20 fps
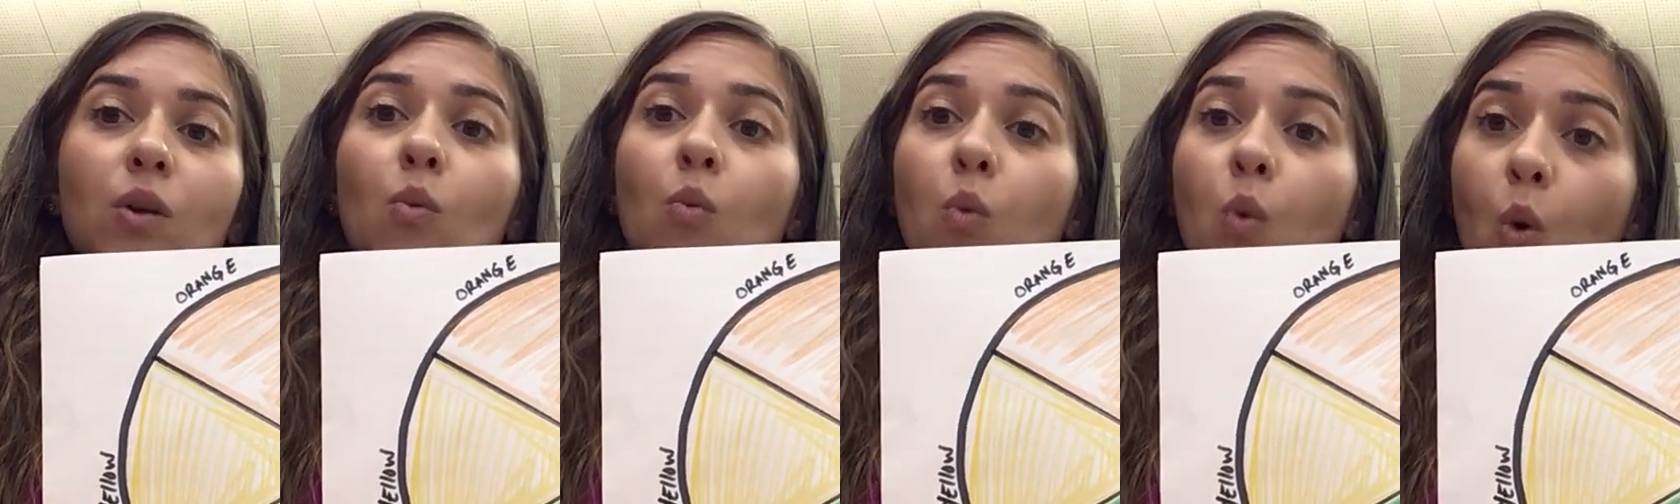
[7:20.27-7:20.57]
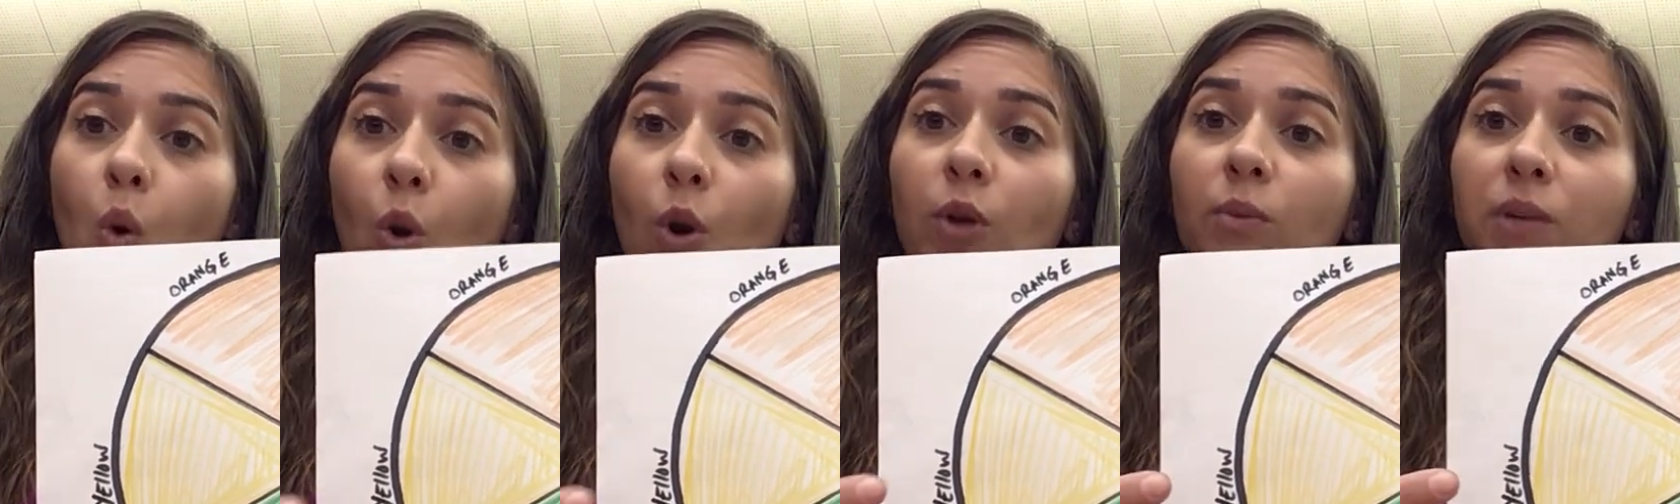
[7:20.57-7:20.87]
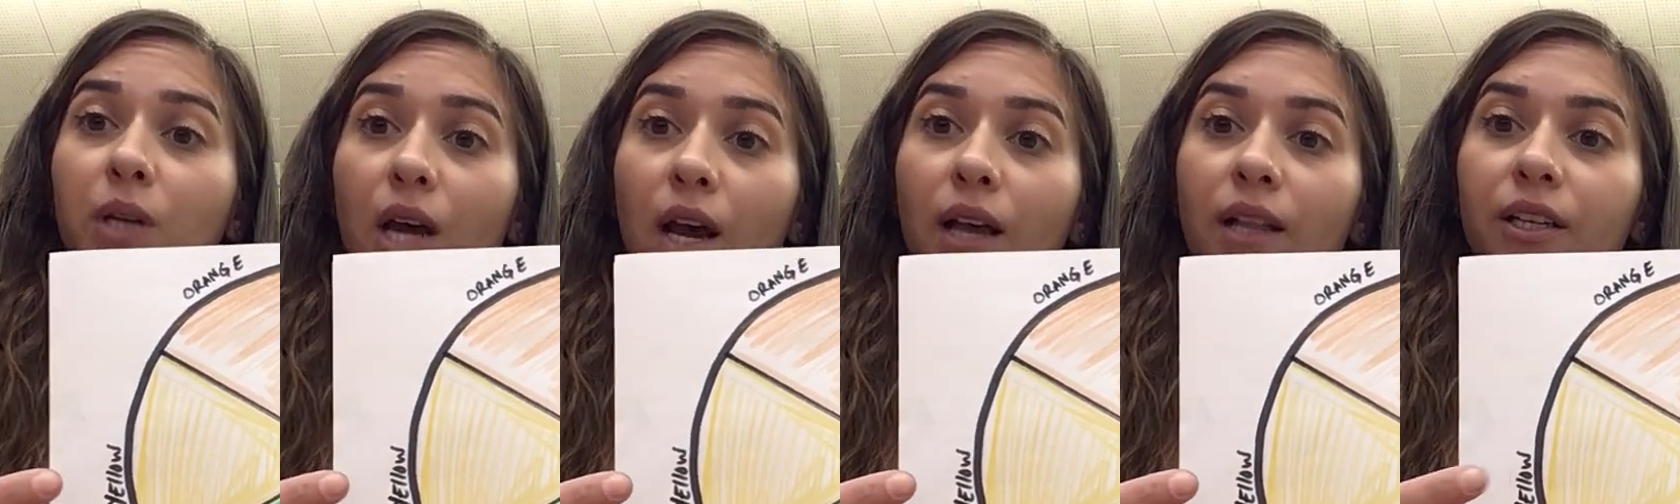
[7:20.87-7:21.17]
Warm
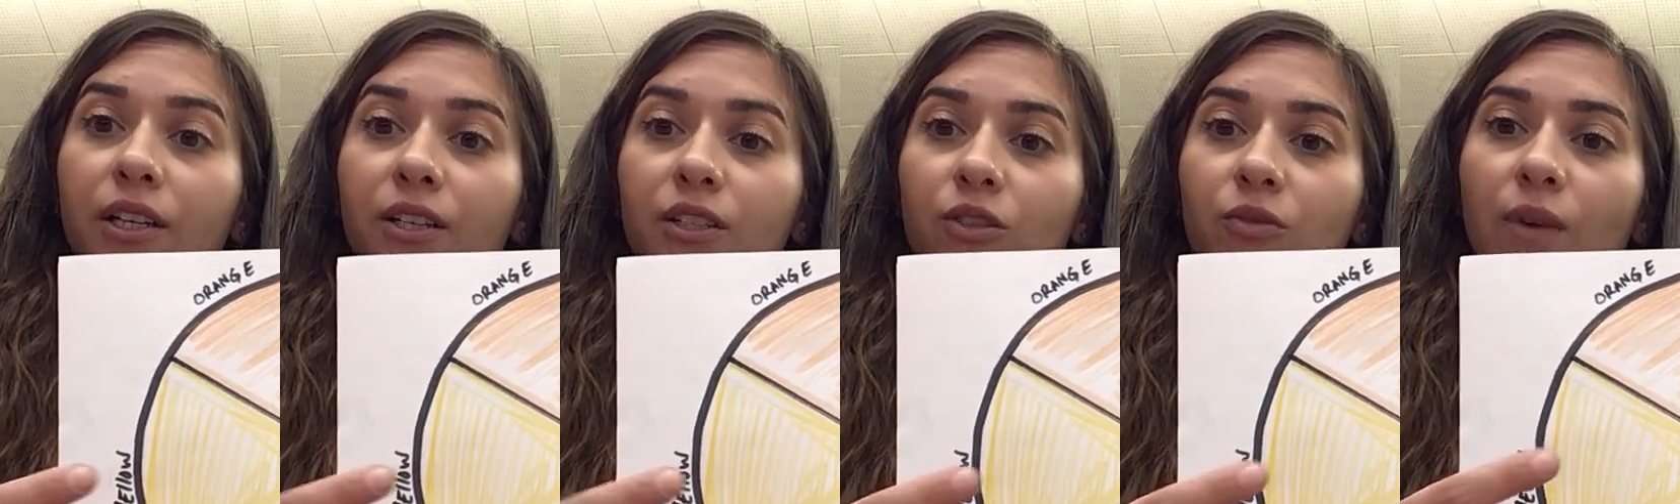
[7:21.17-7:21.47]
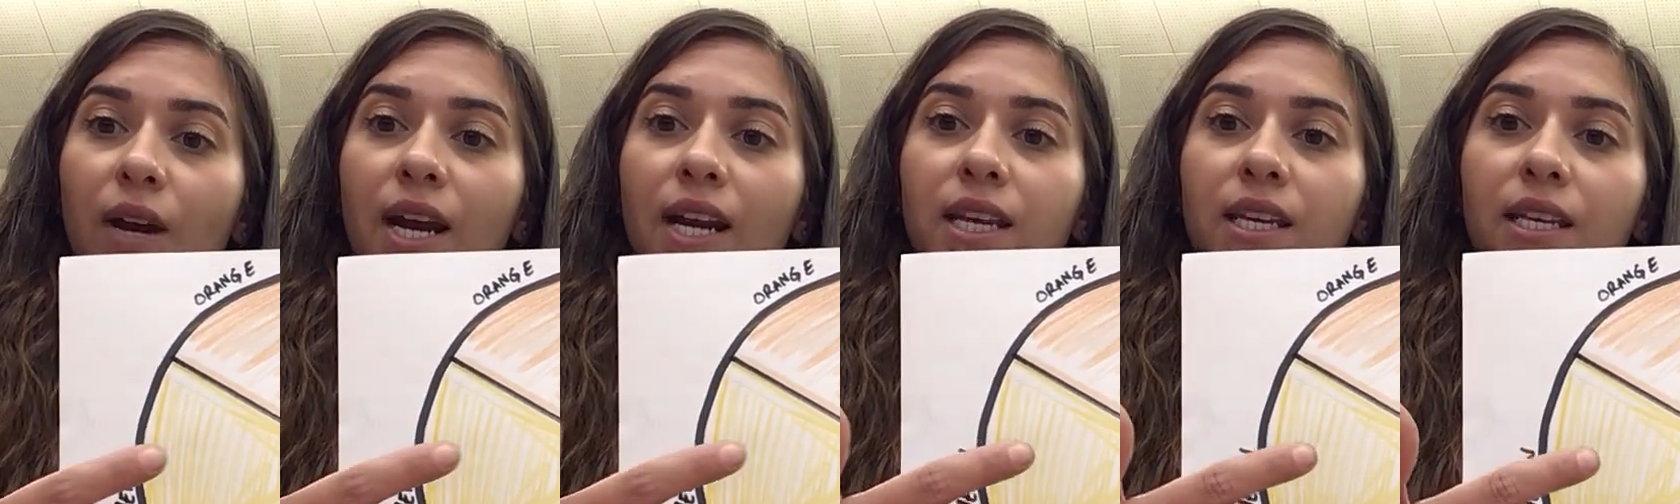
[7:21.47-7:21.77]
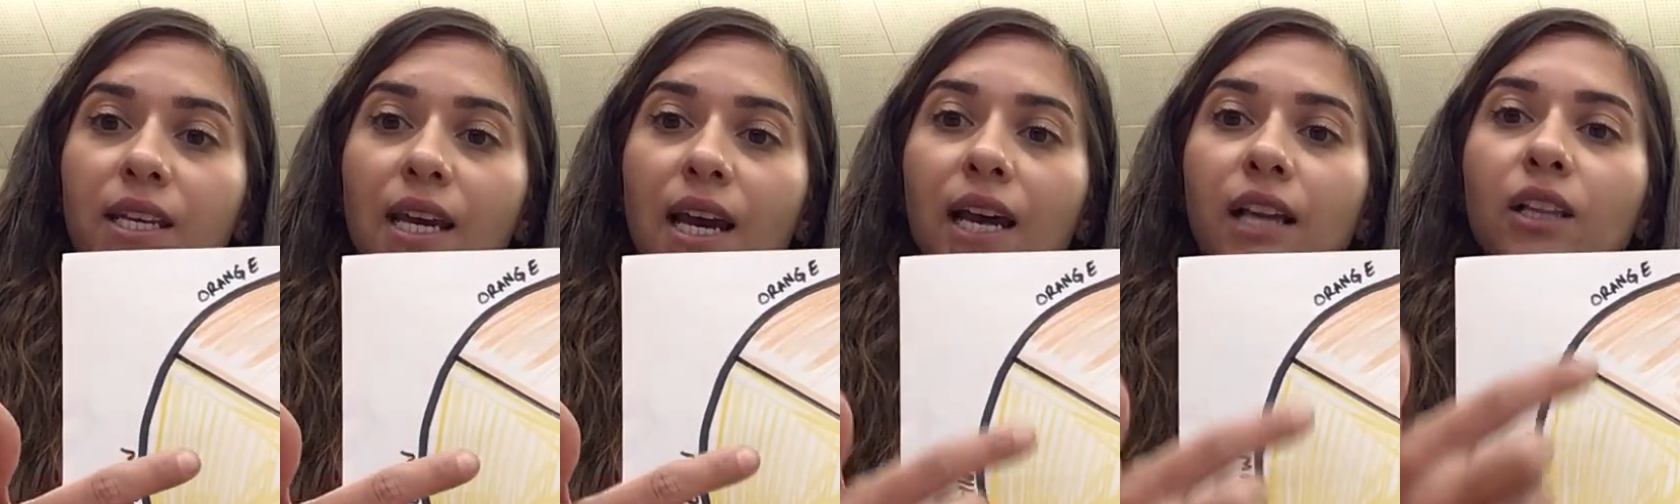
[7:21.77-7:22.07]
colors, right?
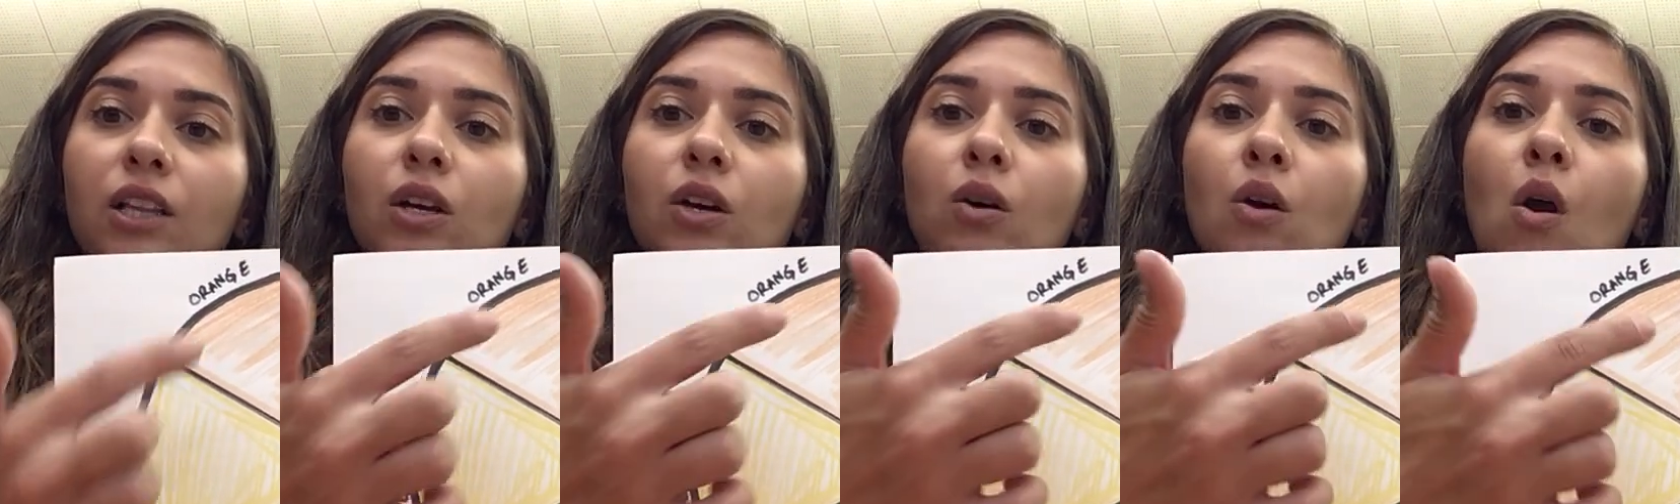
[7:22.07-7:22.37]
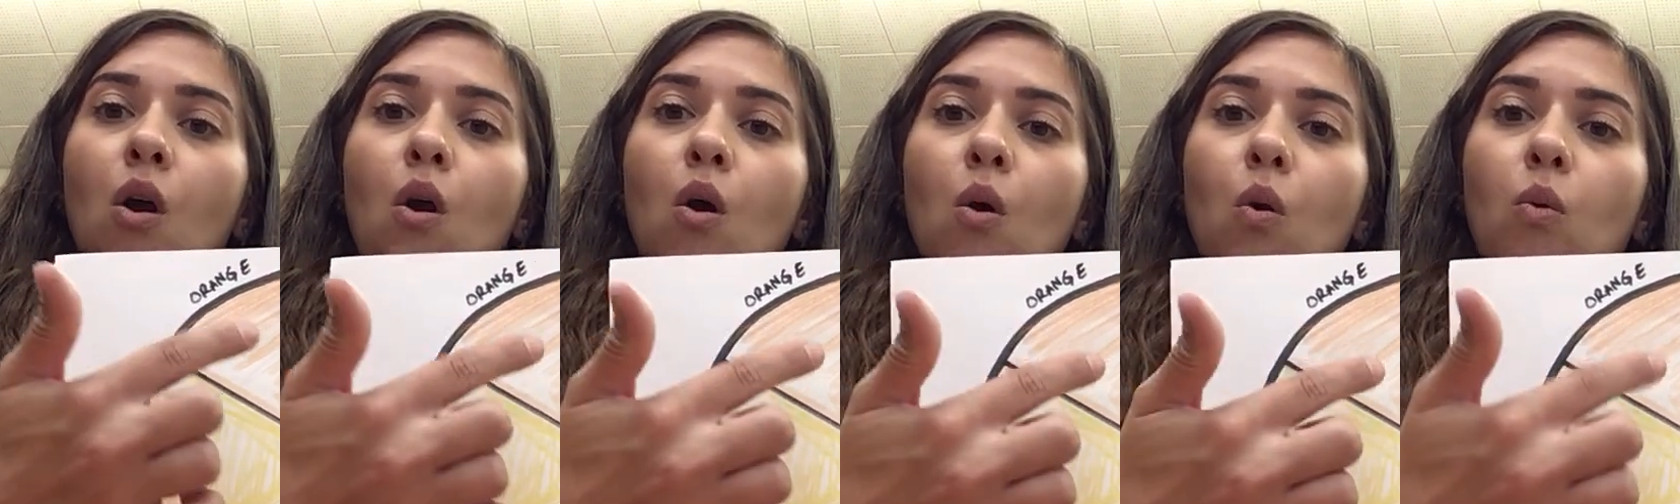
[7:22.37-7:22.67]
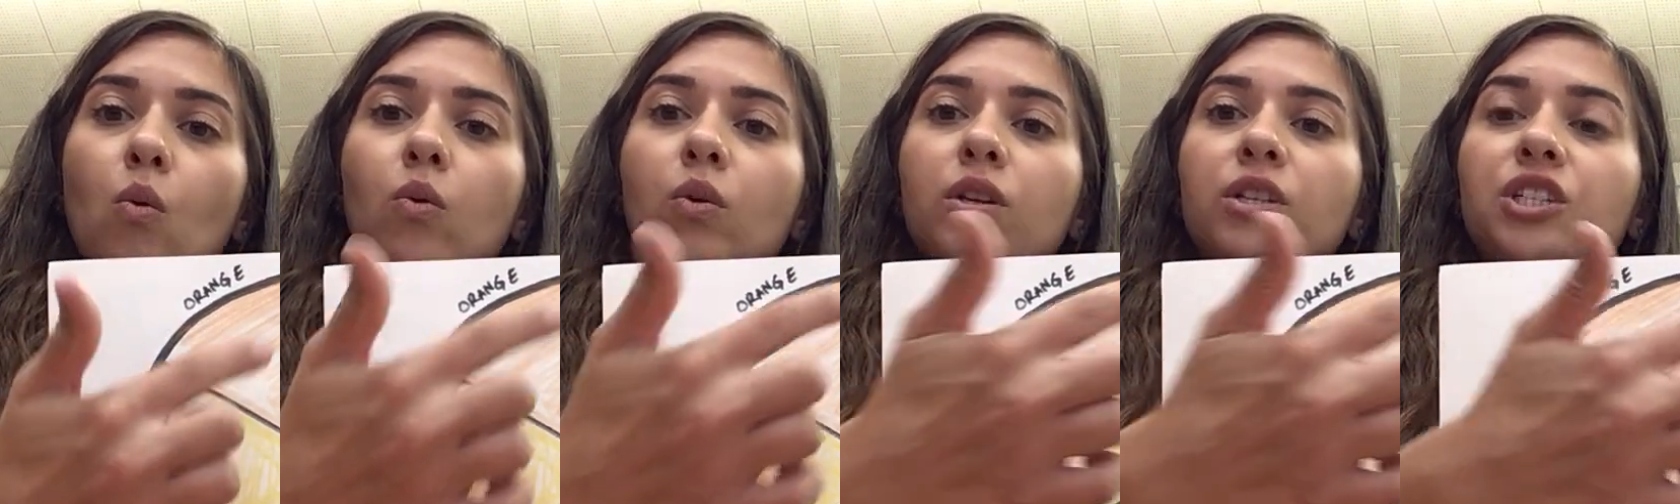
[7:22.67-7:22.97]
Yellow,
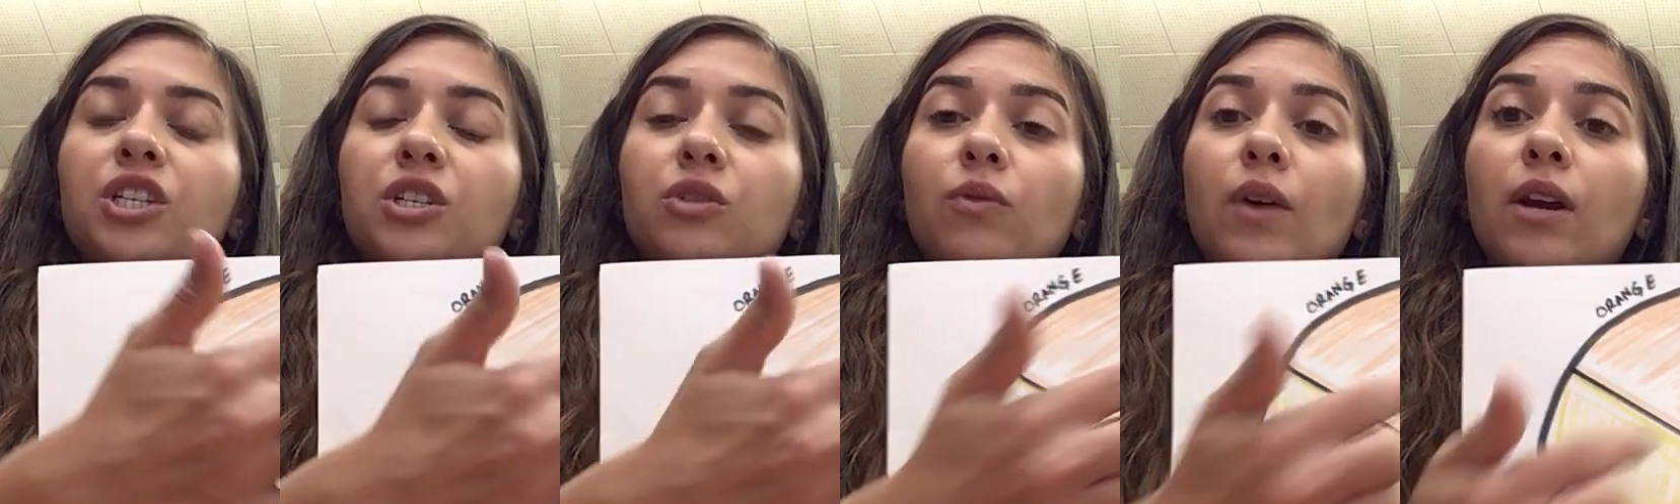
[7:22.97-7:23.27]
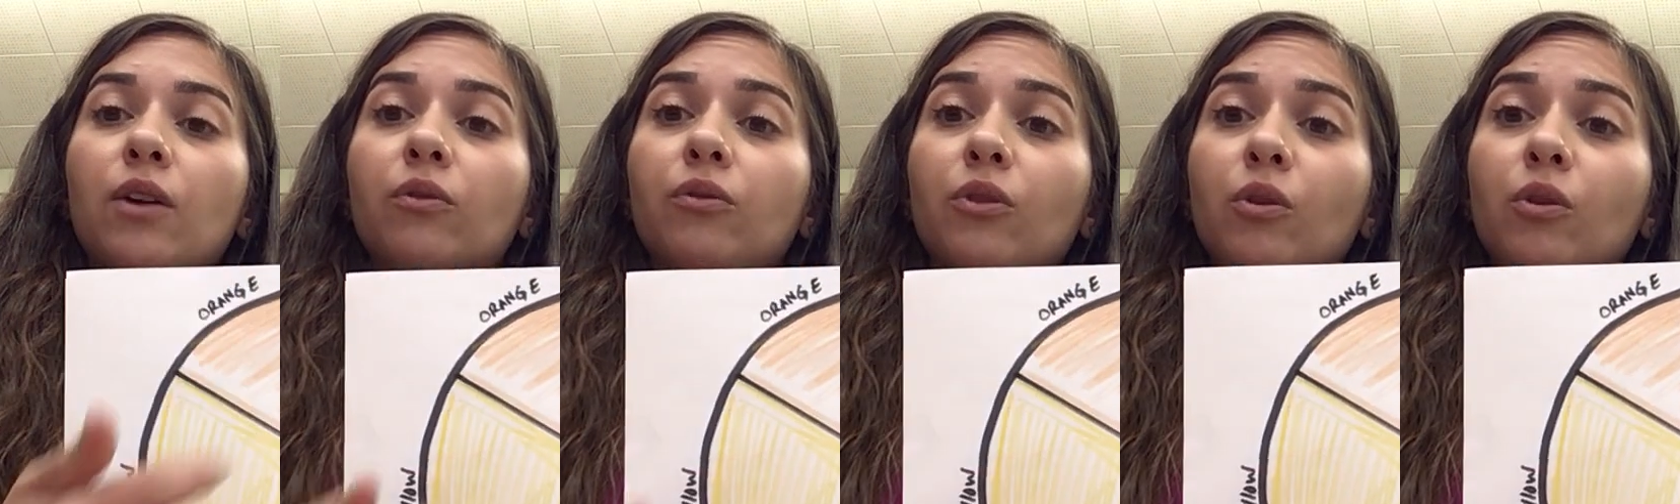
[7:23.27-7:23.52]
orange, and red.